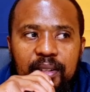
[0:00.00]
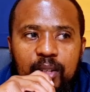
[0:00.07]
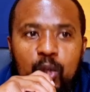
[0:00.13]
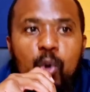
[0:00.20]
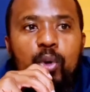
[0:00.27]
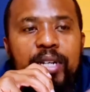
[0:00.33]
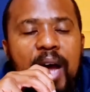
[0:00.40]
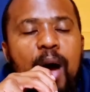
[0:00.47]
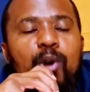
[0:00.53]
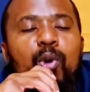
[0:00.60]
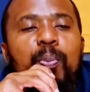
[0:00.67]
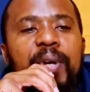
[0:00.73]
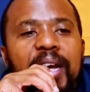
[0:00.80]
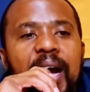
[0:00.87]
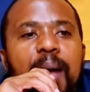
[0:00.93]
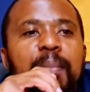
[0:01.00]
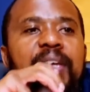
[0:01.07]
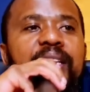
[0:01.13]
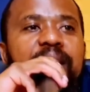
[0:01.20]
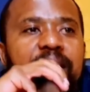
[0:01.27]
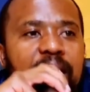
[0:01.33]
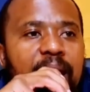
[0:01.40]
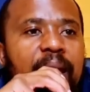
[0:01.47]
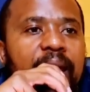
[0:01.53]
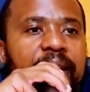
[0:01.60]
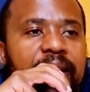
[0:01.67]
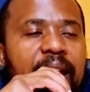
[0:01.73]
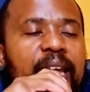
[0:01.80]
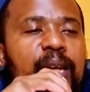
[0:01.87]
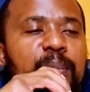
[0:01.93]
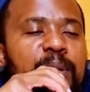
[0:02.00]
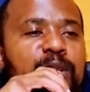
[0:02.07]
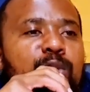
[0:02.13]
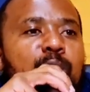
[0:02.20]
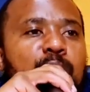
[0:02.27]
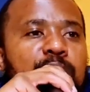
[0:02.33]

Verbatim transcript: You now you become a, an enemy to